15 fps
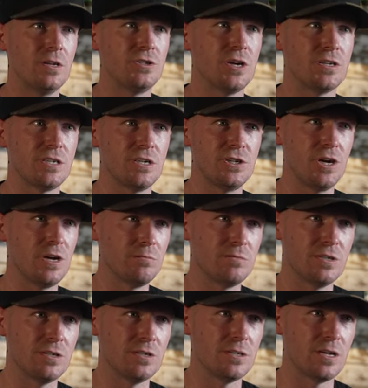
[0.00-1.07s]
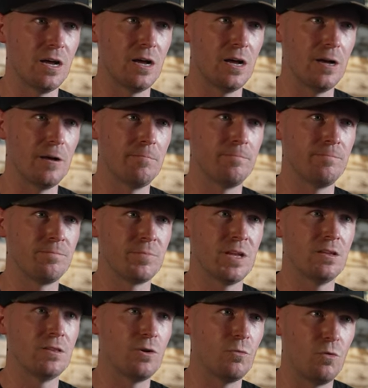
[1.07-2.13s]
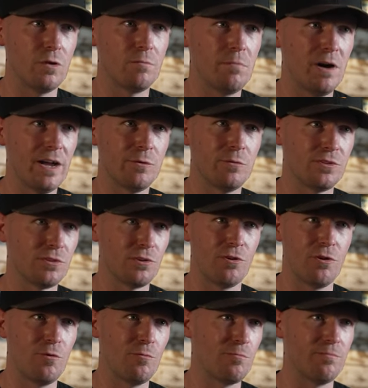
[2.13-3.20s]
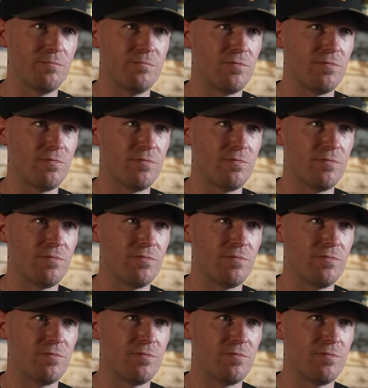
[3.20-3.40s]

Jesse James's, the one bike with the chrome